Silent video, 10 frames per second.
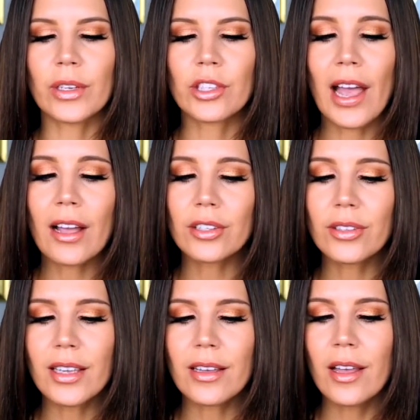which
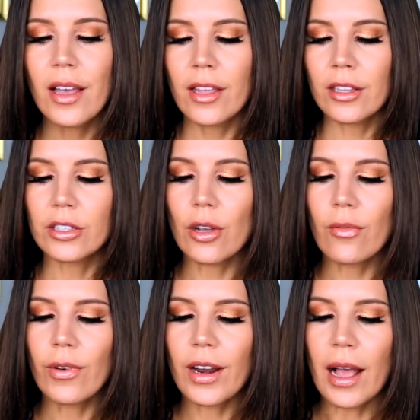actually the doe foot